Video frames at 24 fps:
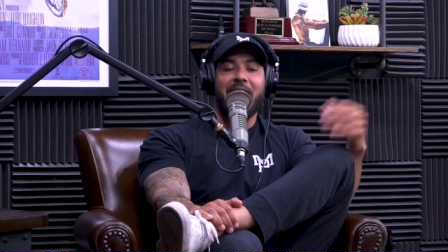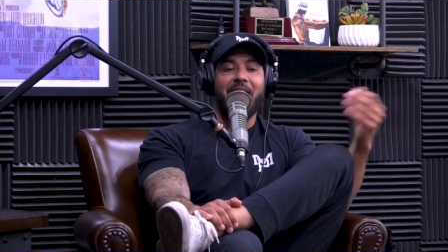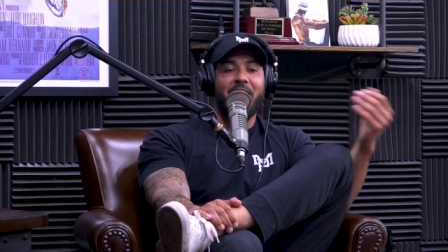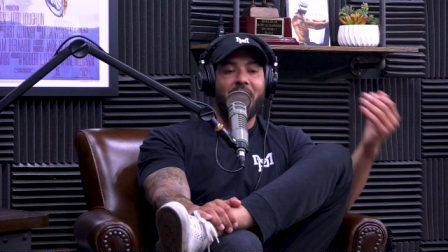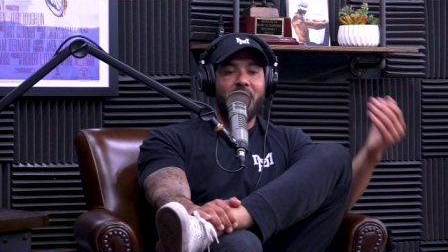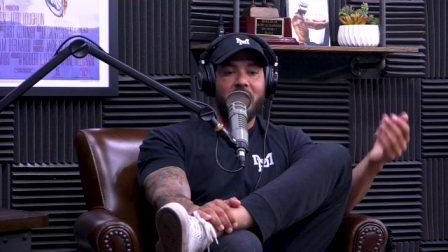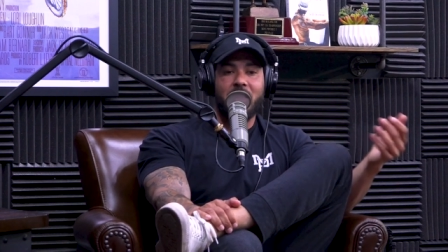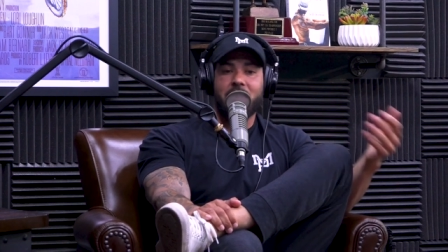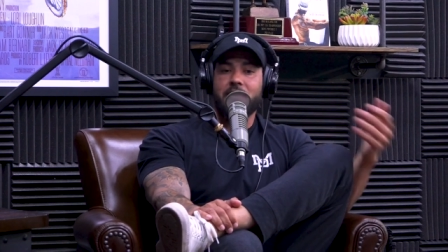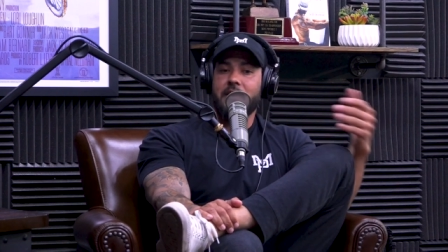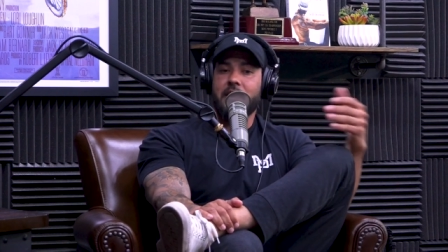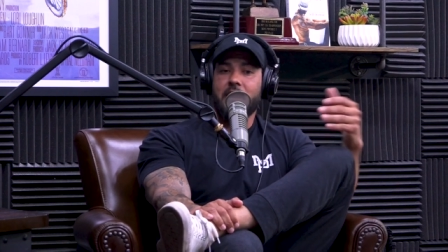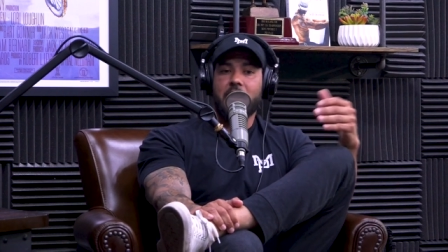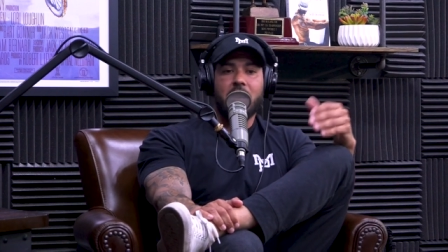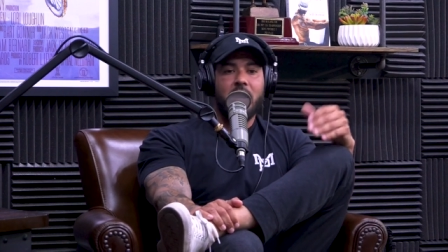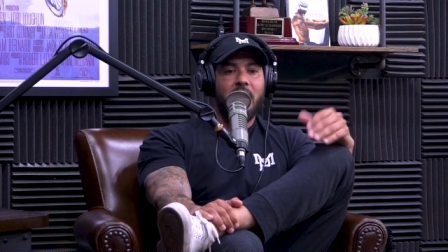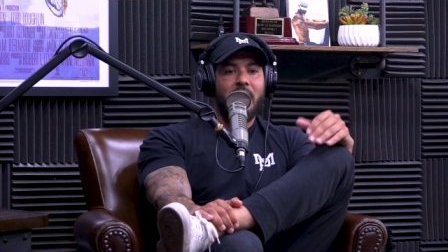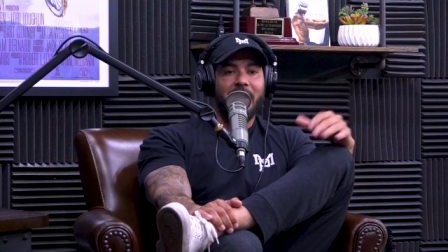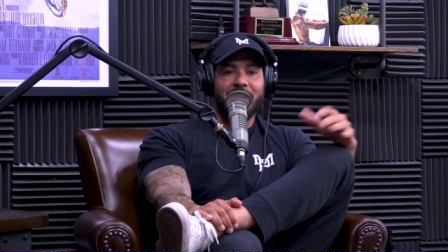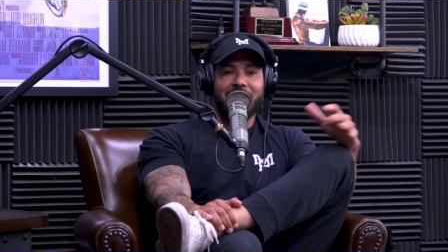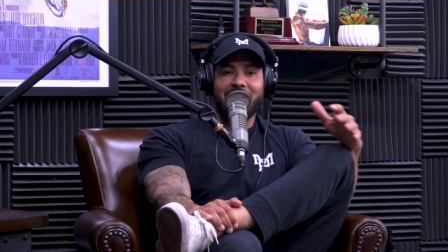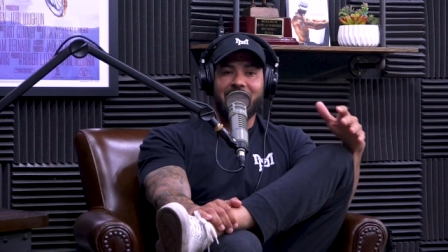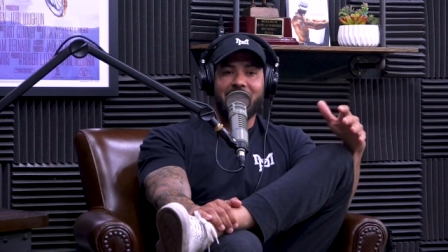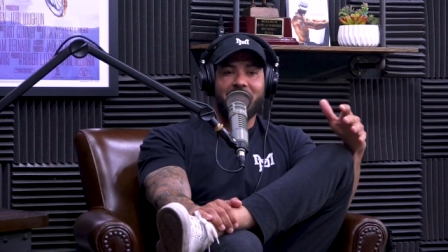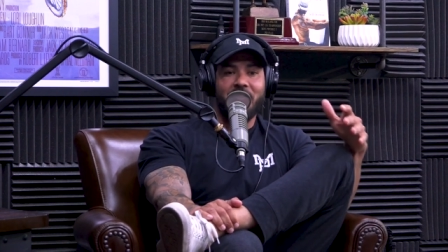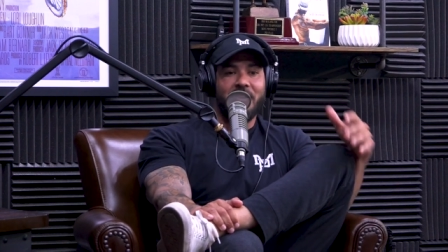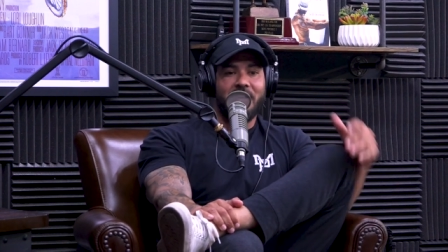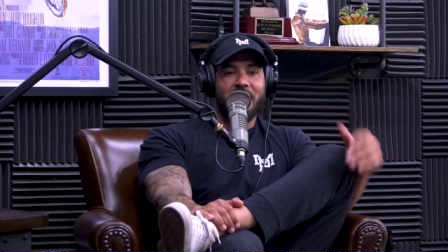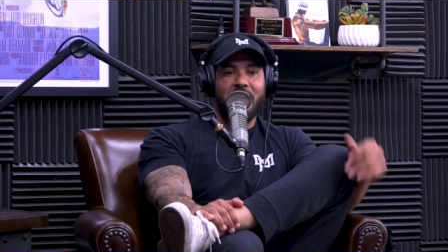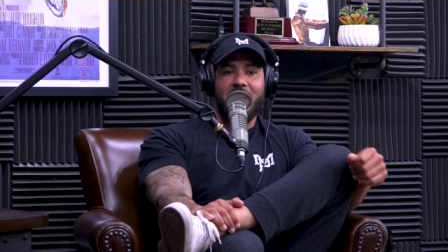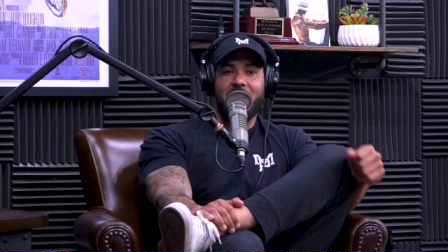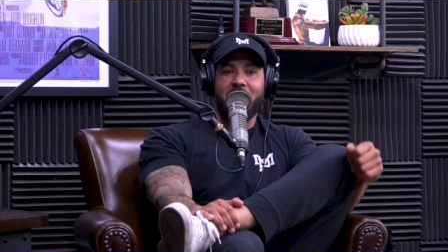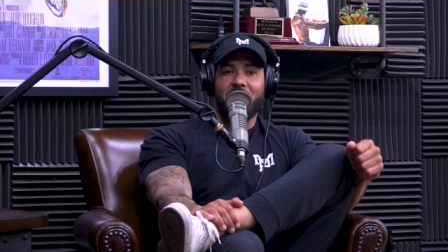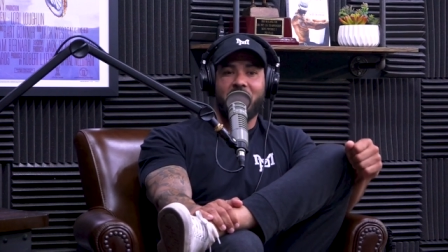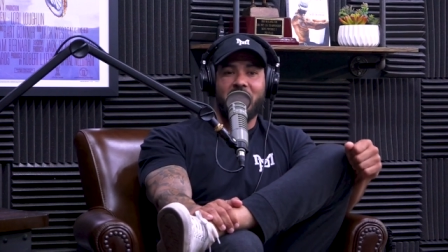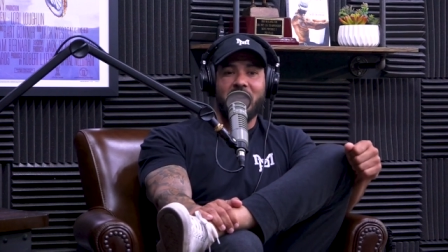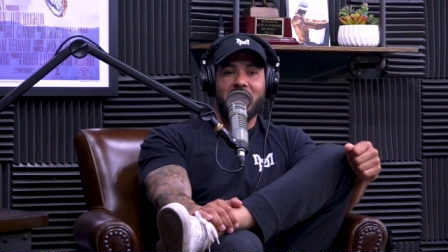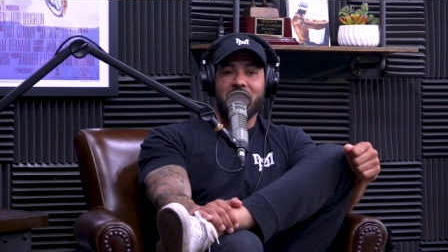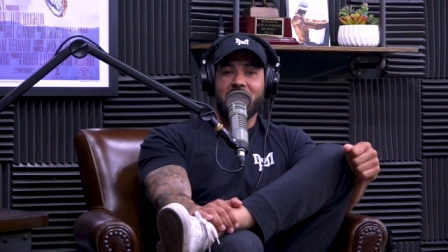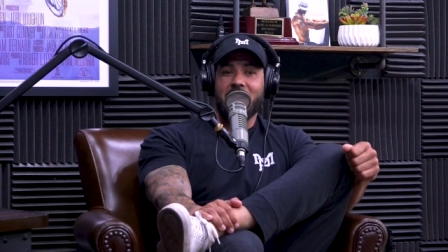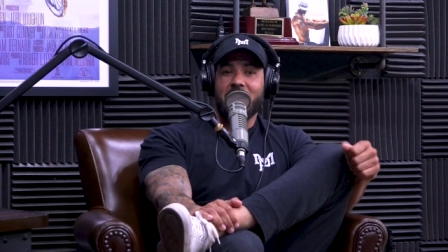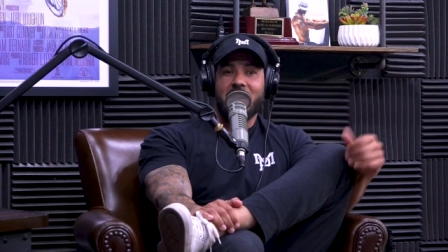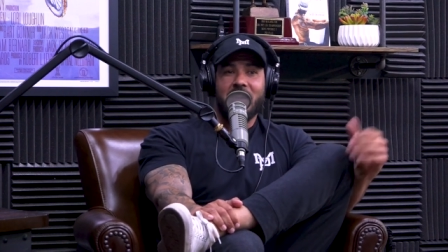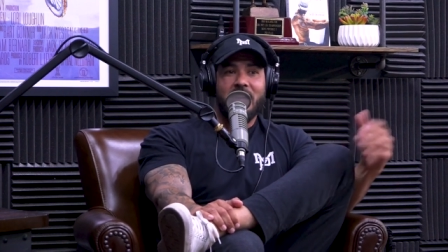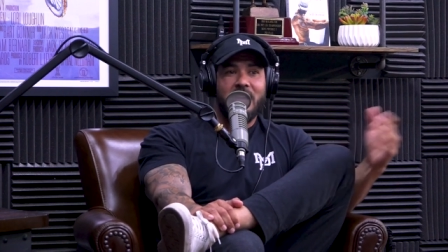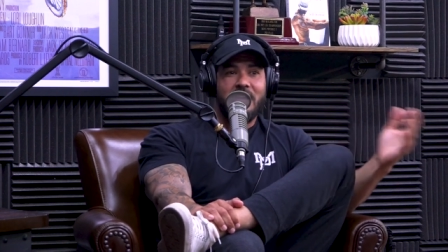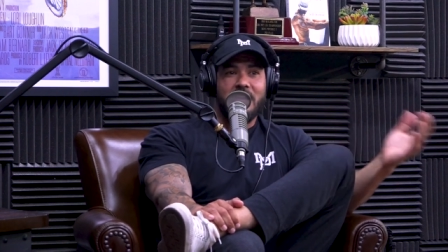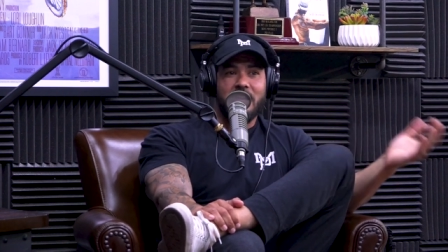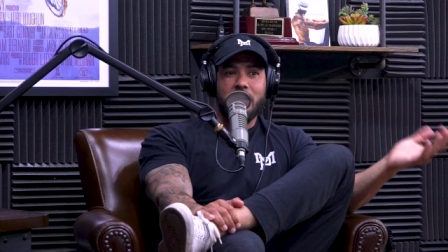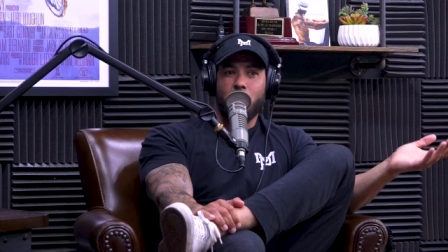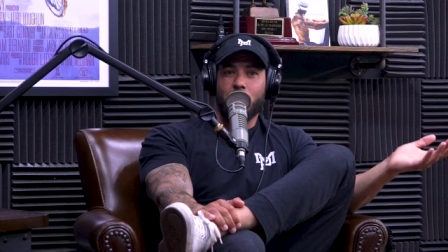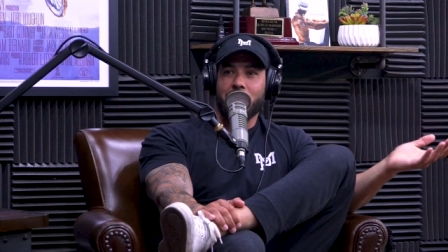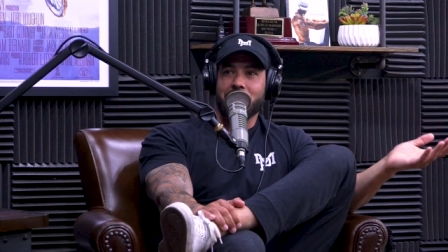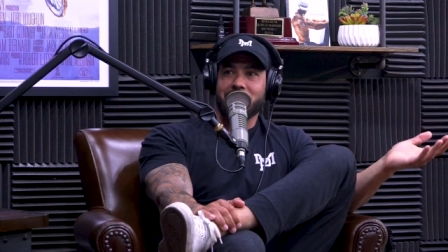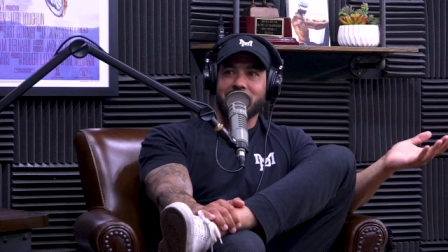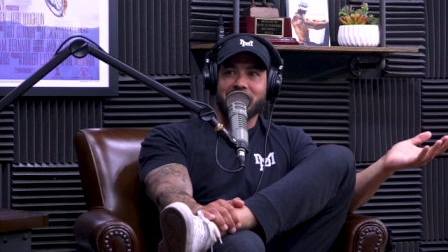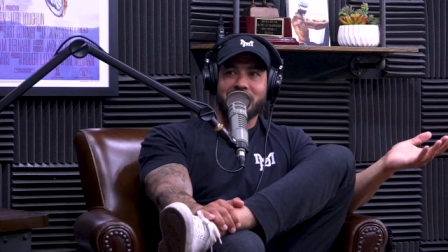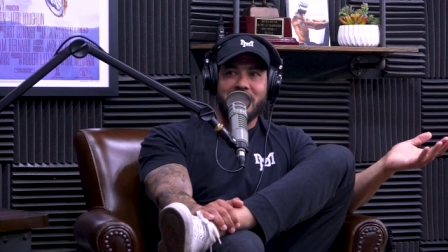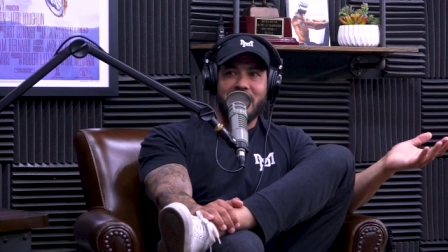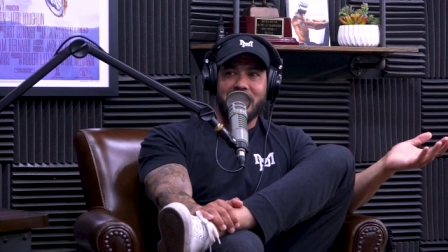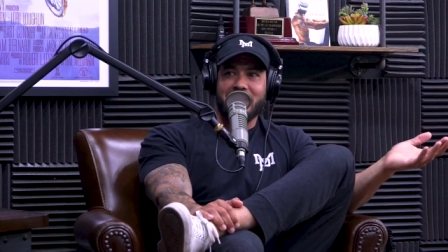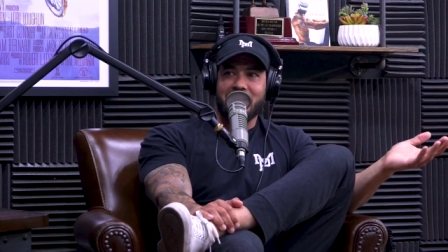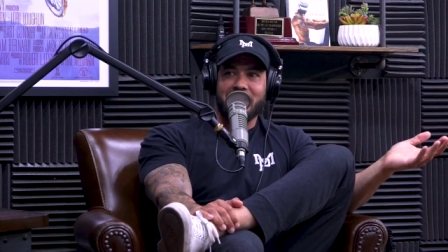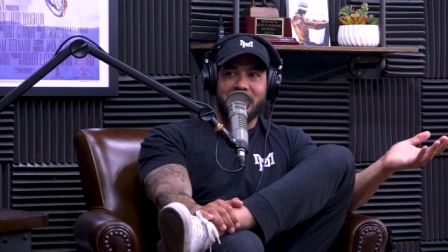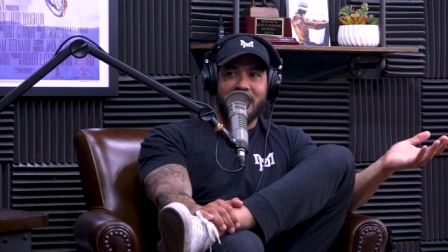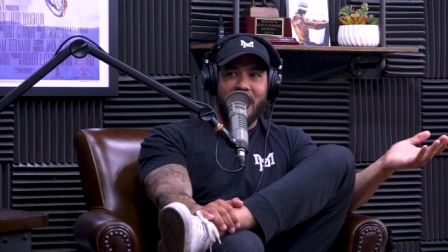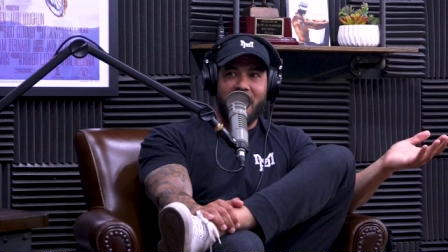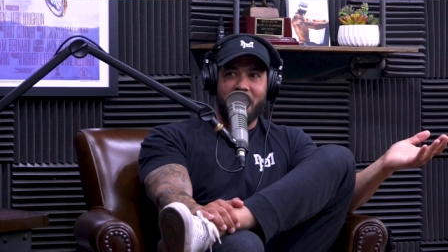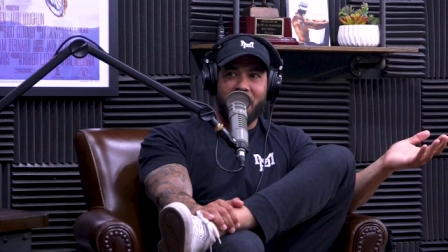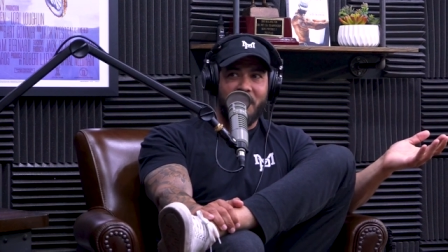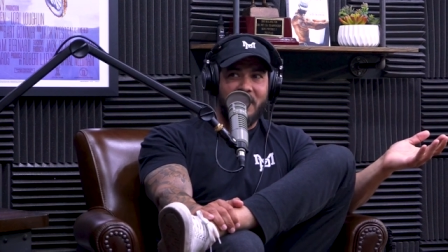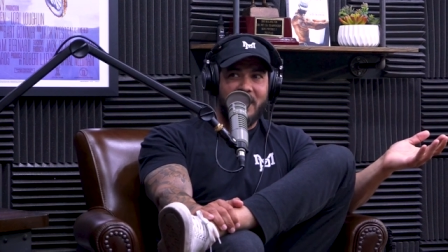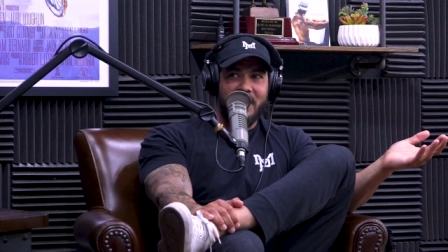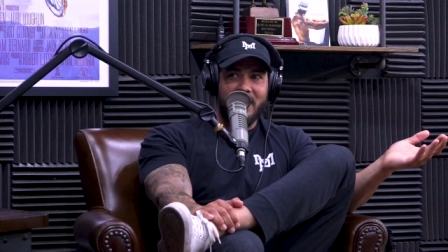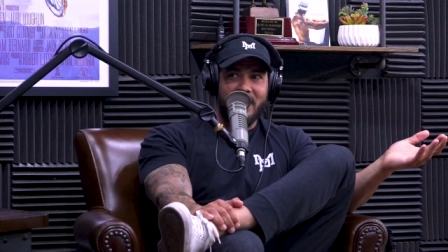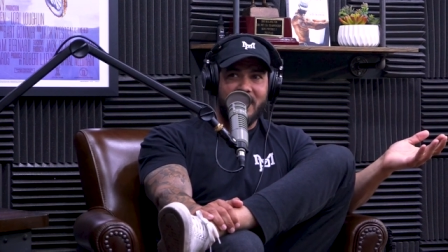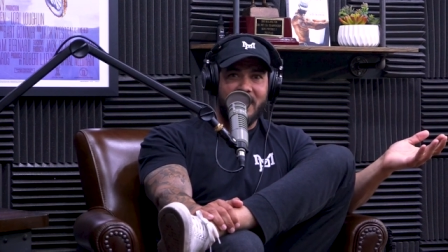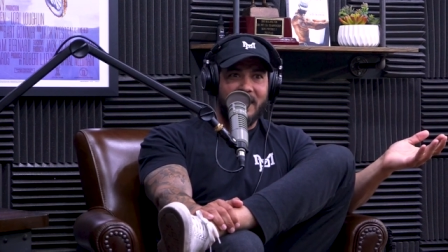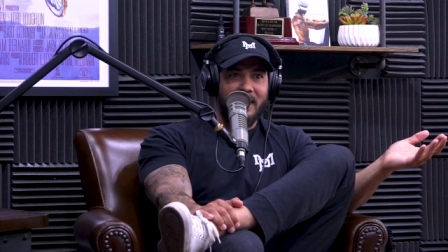And then again, the caffeine, he wasn't taking caffeine in